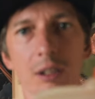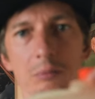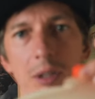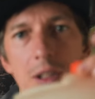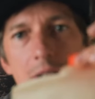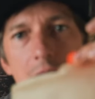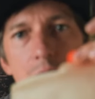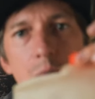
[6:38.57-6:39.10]

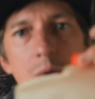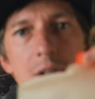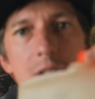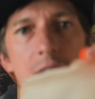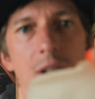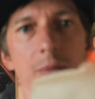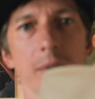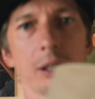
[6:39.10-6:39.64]
But the cool
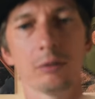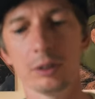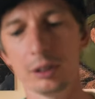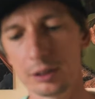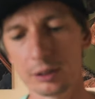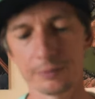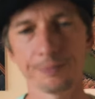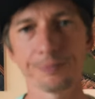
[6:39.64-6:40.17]
thing about
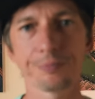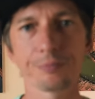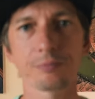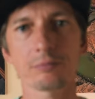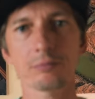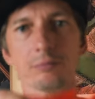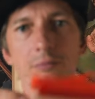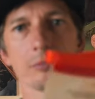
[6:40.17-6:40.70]
this
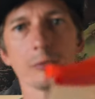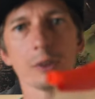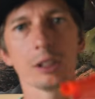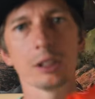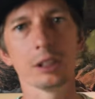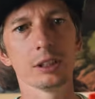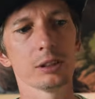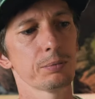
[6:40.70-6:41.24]

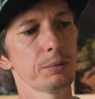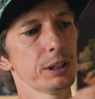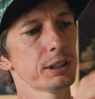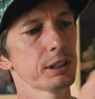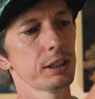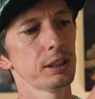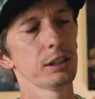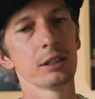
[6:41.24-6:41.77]
is
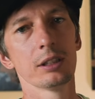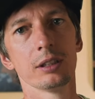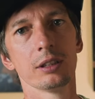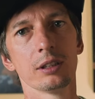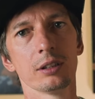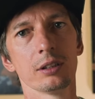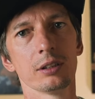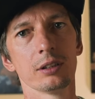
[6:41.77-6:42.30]
basically
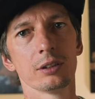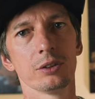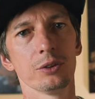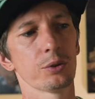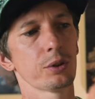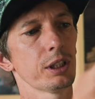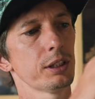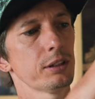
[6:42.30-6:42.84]

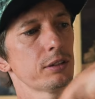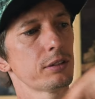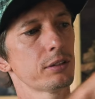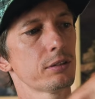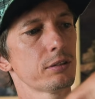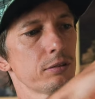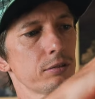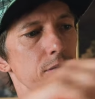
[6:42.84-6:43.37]
you can
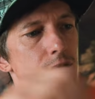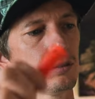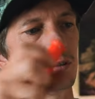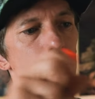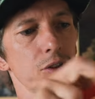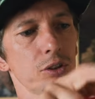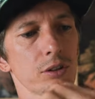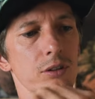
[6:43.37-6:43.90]

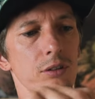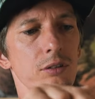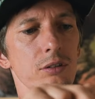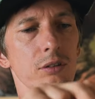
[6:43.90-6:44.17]
just